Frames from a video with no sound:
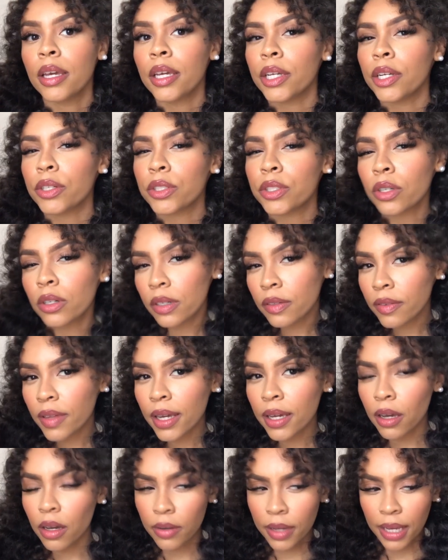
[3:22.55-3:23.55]
you're sort of
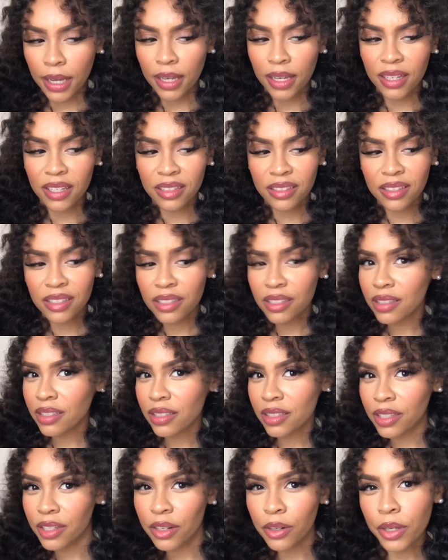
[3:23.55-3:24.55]
like, okay, is
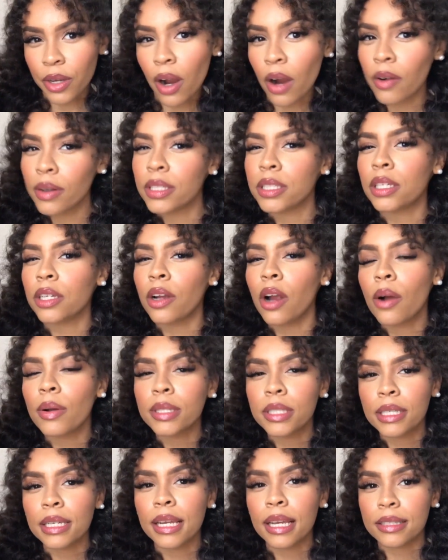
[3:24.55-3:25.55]
this, you know, you're always, you're
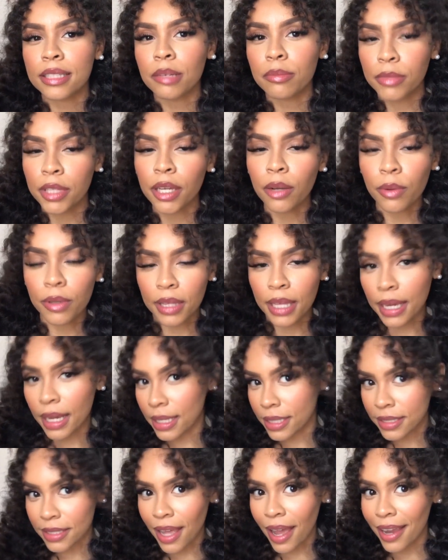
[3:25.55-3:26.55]
always looking at something with like a
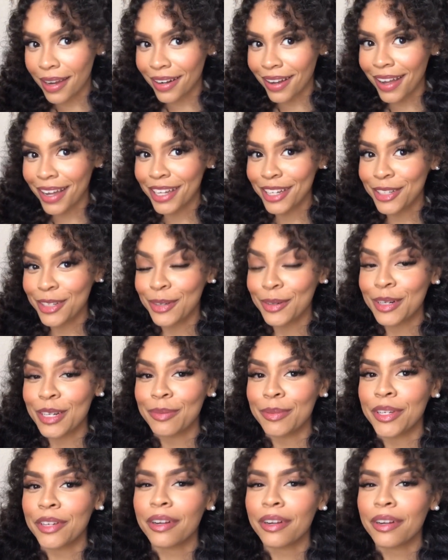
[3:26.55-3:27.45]
side eye, you know what I mean?